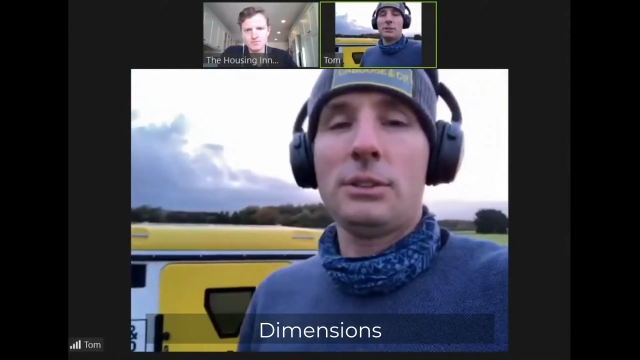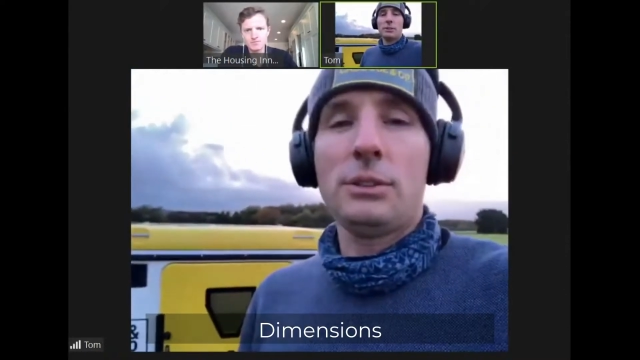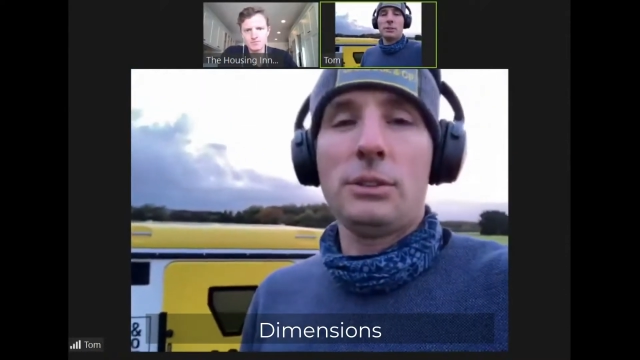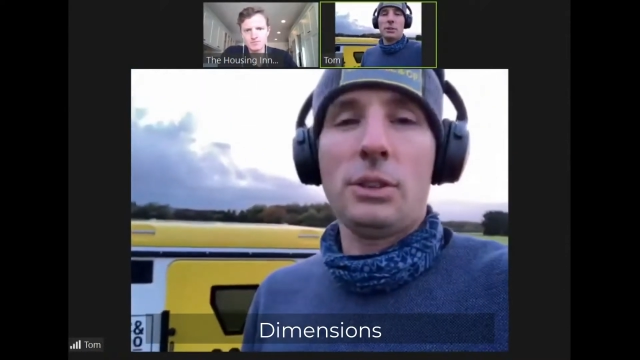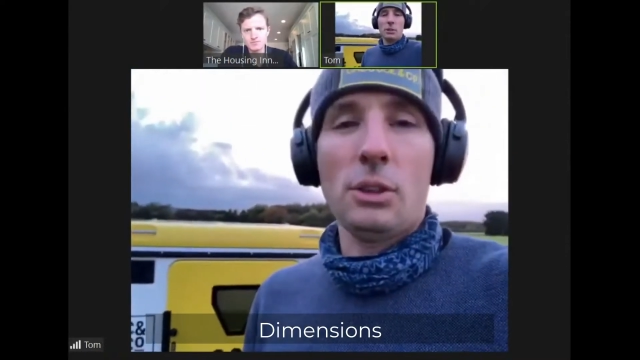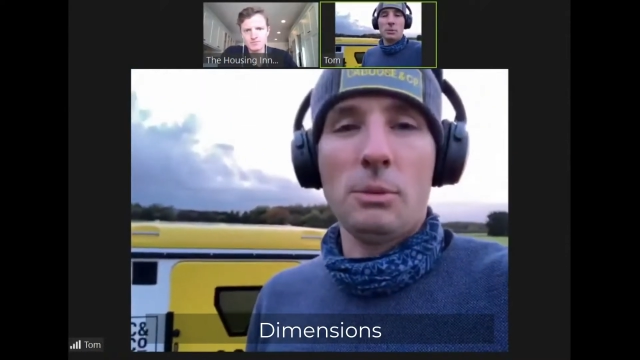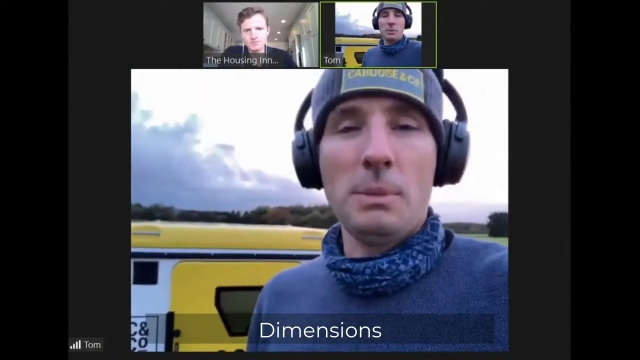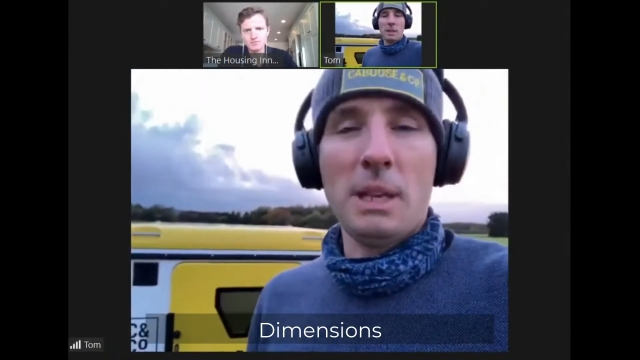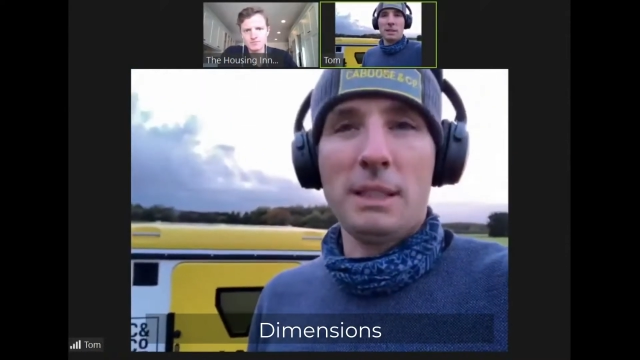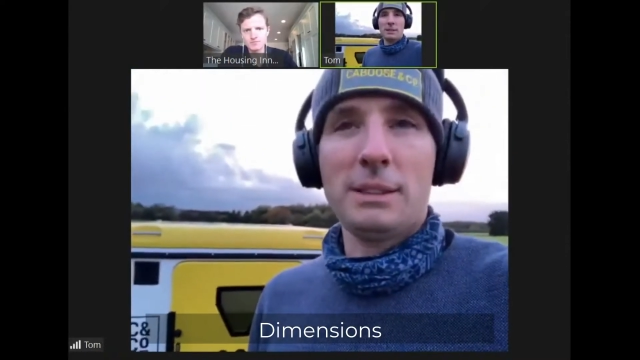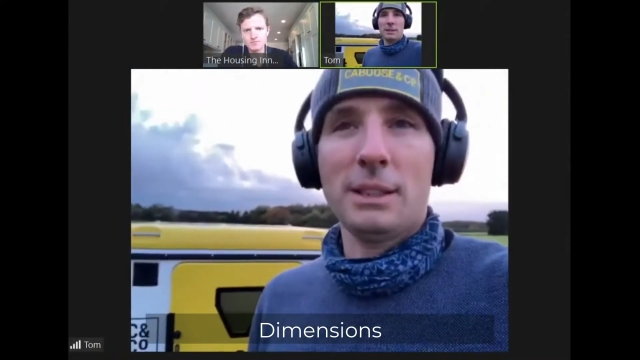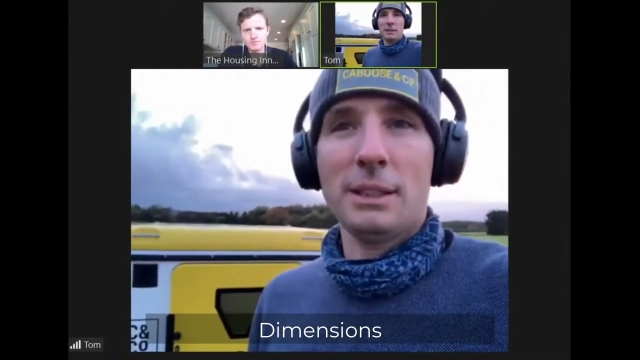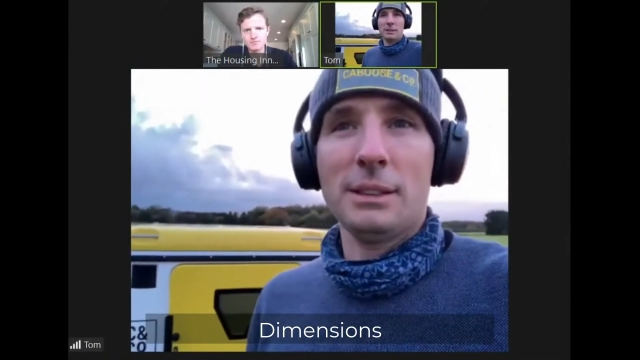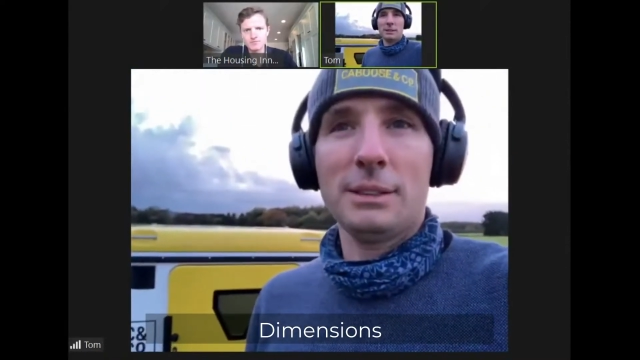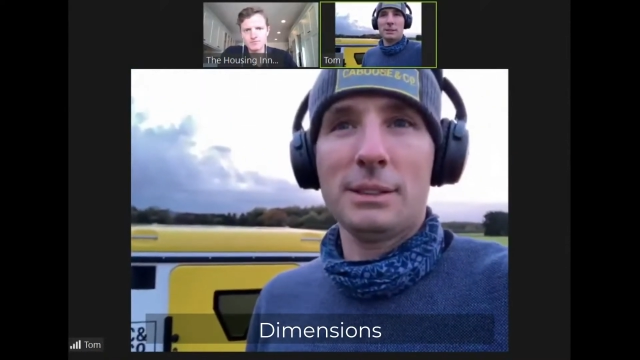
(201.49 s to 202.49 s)
2
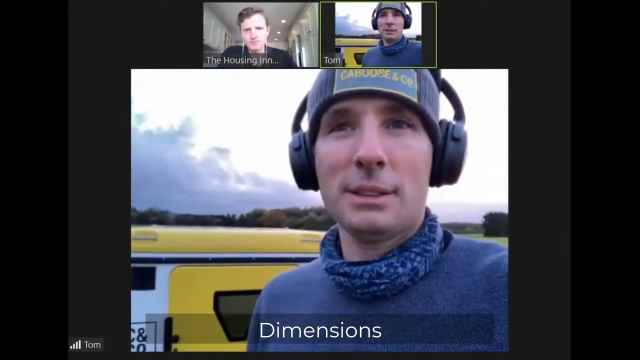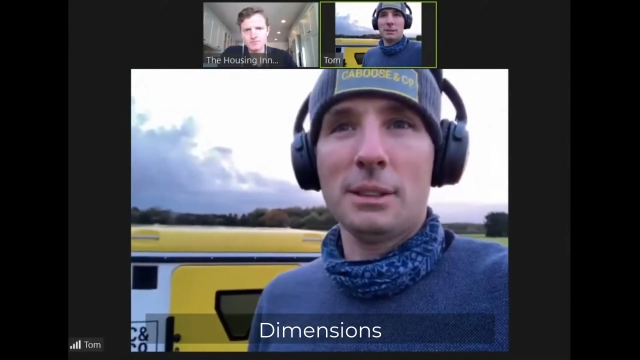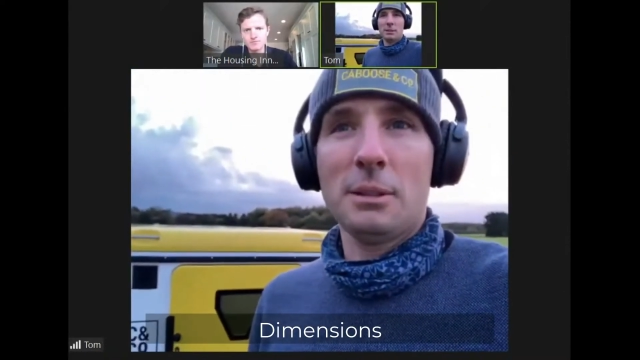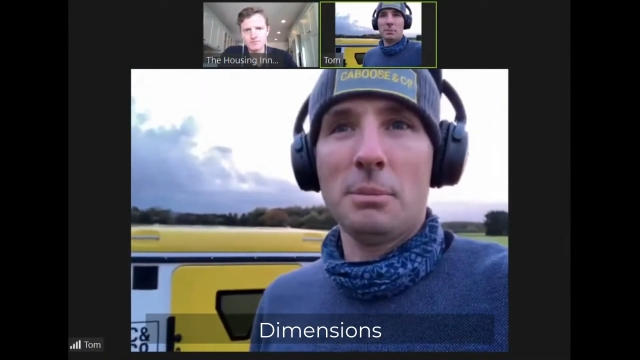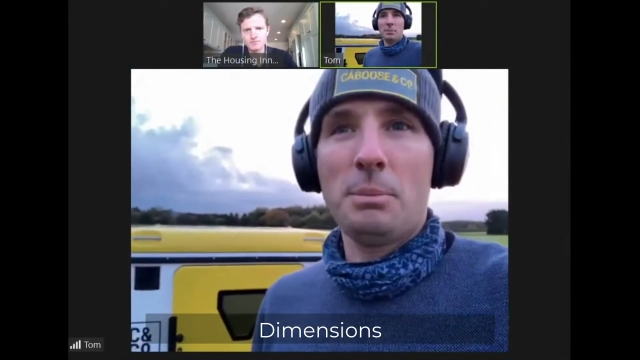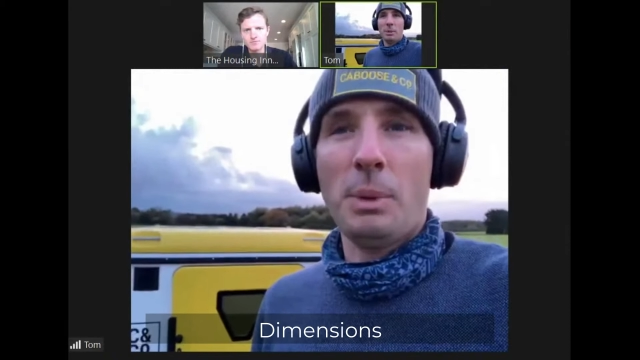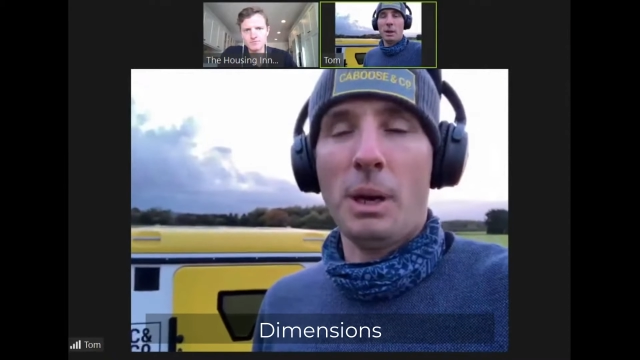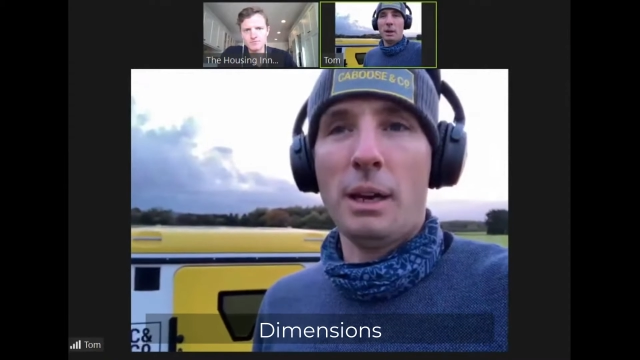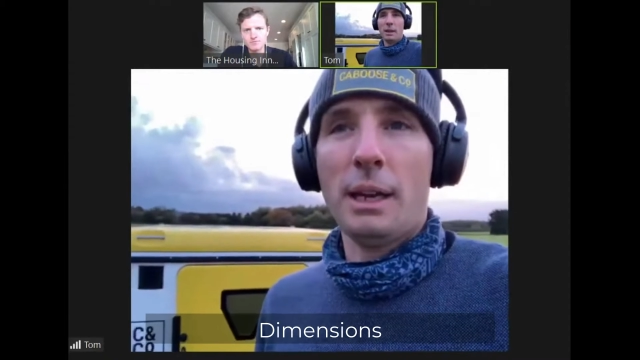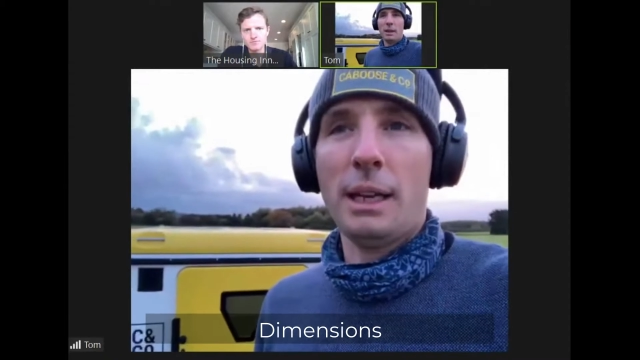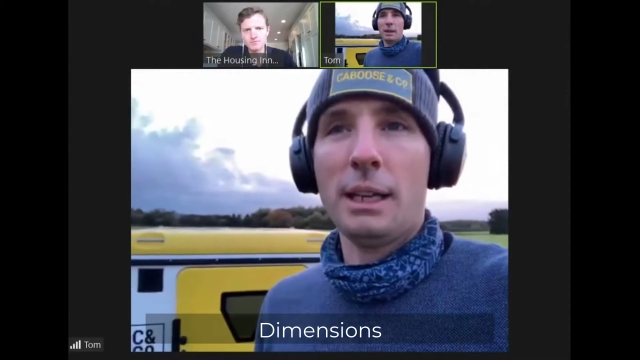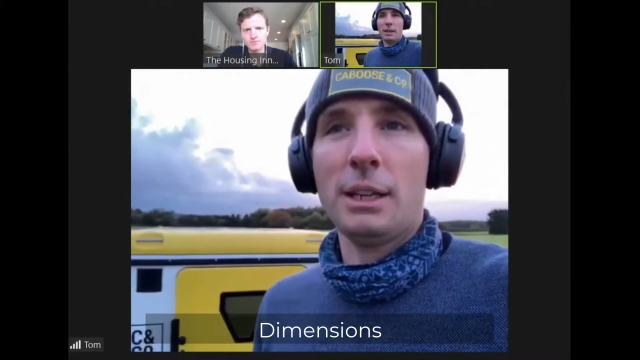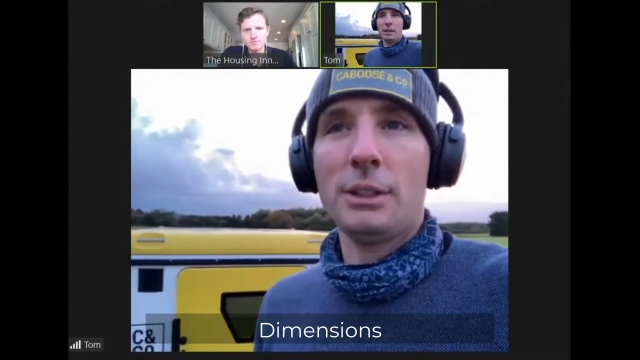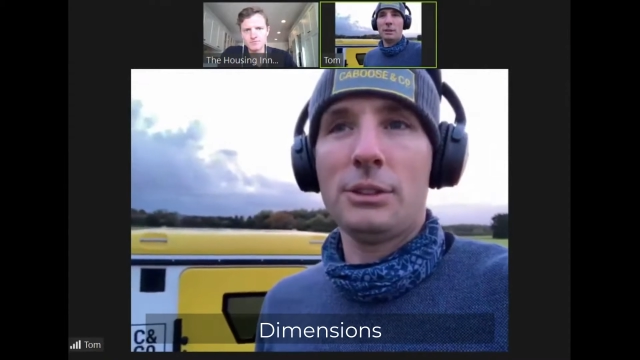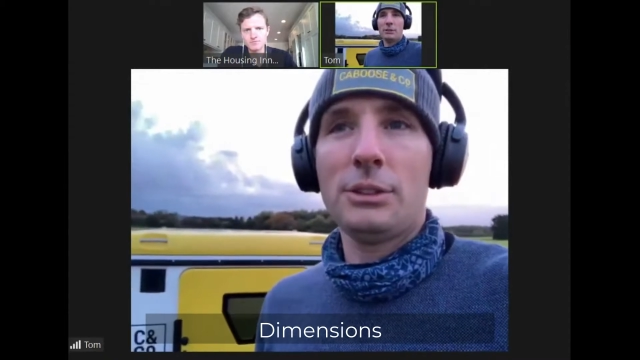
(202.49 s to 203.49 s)
meters
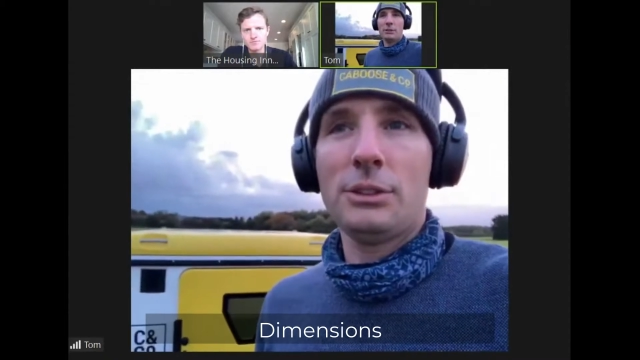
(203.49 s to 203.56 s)
by